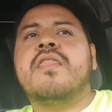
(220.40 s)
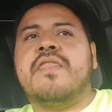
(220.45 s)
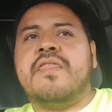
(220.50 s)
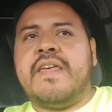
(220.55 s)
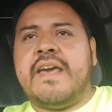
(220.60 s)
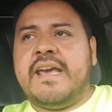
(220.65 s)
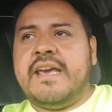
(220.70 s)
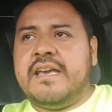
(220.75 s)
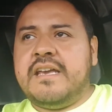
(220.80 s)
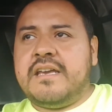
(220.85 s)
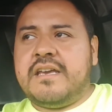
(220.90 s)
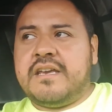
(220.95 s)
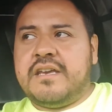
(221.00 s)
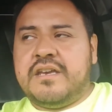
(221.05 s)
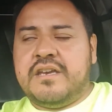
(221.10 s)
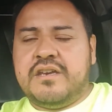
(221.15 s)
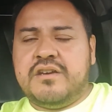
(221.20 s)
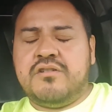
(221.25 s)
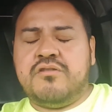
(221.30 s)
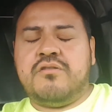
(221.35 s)
Thank
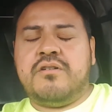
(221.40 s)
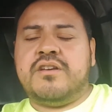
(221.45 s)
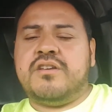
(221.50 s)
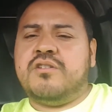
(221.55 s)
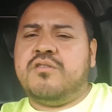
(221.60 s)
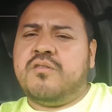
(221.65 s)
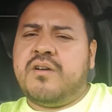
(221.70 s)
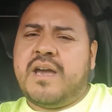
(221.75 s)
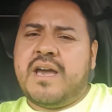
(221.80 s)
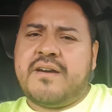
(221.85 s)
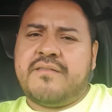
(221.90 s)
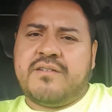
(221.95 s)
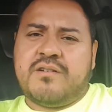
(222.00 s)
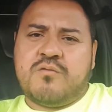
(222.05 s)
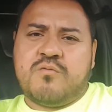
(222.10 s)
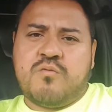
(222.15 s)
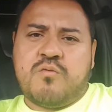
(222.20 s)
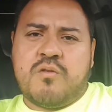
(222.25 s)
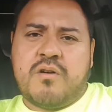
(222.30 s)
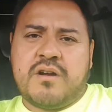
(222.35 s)
you, and you have a
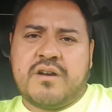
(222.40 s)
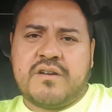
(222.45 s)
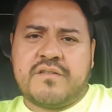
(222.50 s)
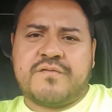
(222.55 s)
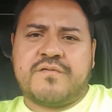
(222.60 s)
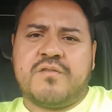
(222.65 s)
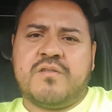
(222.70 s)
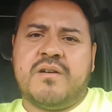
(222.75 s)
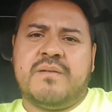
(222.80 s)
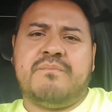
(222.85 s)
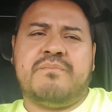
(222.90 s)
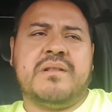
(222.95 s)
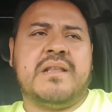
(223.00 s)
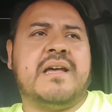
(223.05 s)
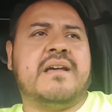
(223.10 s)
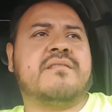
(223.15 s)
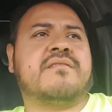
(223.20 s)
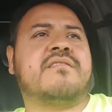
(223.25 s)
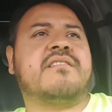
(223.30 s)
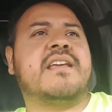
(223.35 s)
wonderful and
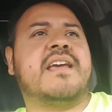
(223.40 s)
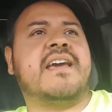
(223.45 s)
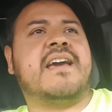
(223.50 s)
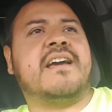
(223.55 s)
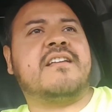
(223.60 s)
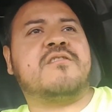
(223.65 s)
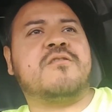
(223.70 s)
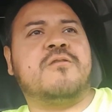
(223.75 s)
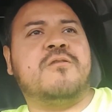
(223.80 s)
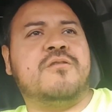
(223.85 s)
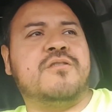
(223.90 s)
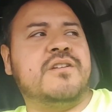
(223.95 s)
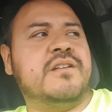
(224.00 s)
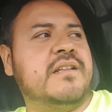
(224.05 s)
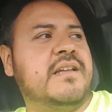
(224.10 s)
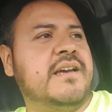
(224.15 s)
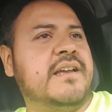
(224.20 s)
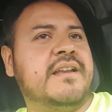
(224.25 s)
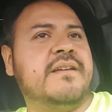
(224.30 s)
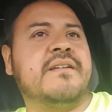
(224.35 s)
blessed day, I told the
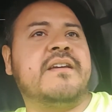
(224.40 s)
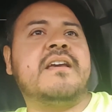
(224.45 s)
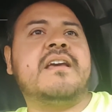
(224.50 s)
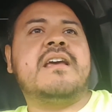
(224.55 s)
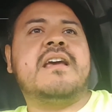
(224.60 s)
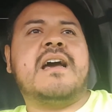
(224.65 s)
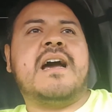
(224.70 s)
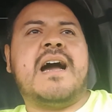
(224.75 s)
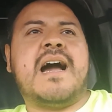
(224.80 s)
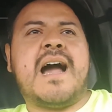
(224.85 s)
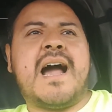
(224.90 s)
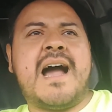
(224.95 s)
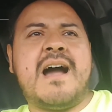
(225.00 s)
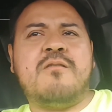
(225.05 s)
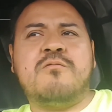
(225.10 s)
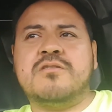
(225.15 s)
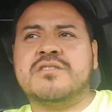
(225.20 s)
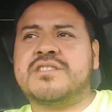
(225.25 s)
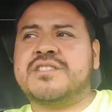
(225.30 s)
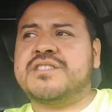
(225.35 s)
lady. I
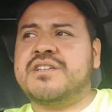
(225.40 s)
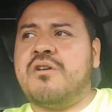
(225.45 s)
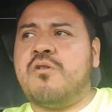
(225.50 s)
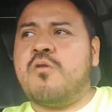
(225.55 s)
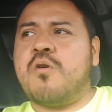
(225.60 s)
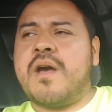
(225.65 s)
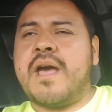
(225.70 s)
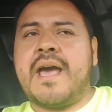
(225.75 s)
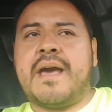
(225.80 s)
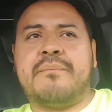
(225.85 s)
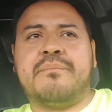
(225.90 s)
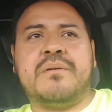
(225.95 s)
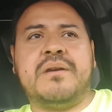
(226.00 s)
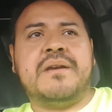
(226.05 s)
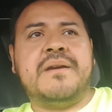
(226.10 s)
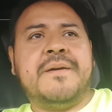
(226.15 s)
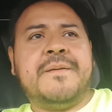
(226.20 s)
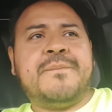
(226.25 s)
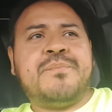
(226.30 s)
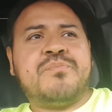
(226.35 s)
was so
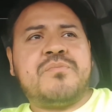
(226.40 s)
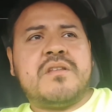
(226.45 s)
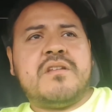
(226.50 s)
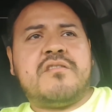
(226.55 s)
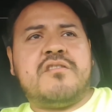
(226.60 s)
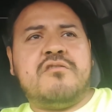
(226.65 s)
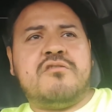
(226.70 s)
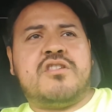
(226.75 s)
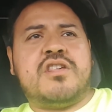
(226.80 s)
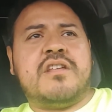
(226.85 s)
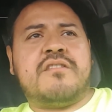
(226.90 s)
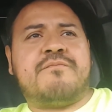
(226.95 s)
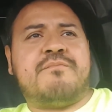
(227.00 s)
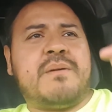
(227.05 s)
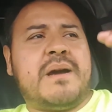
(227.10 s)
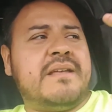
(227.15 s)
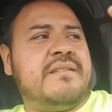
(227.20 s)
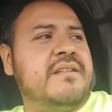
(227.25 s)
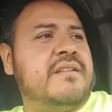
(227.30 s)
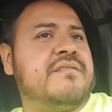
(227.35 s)
happy. So just
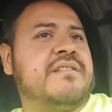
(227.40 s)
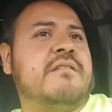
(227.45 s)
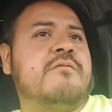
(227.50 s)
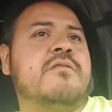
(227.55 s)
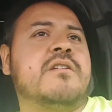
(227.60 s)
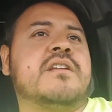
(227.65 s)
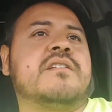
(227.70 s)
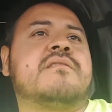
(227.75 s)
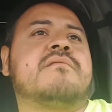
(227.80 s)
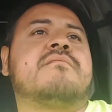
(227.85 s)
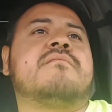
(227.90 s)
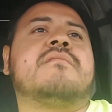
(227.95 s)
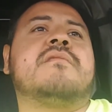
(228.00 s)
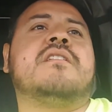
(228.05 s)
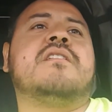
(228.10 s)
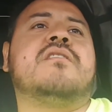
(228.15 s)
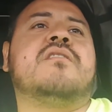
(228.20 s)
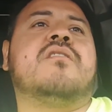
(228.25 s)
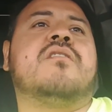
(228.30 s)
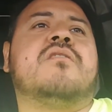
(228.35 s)
by this, I want to,
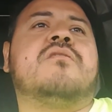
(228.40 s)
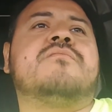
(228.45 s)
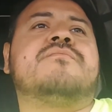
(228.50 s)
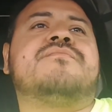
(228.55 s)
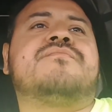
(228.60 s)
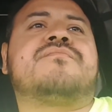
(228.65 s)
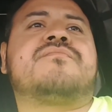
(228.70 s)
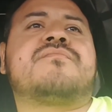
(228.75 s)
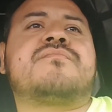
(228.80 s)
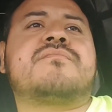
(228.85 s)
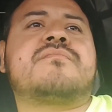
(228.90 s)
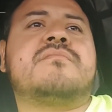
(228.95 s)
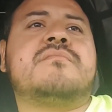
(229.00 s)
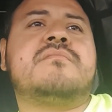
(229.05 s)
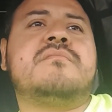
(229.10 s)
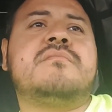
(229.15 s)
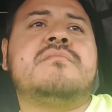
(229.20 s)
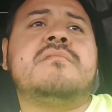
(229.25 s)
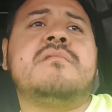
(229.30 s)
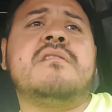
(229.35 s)
you know,
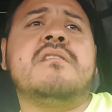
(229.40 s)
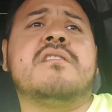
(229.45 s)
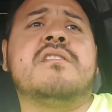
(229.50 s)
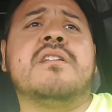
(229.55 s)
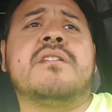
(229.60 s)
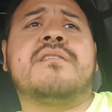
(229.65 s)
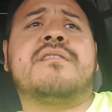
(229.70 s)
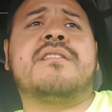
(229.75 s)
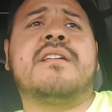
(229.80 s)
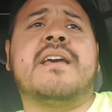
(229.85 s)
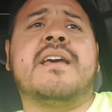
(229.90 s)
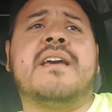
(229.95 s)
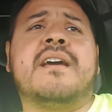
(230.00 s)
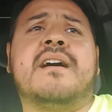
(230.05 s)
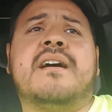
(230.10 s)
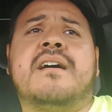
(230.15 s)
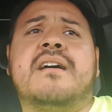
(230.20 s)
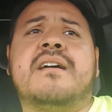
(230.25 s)
just say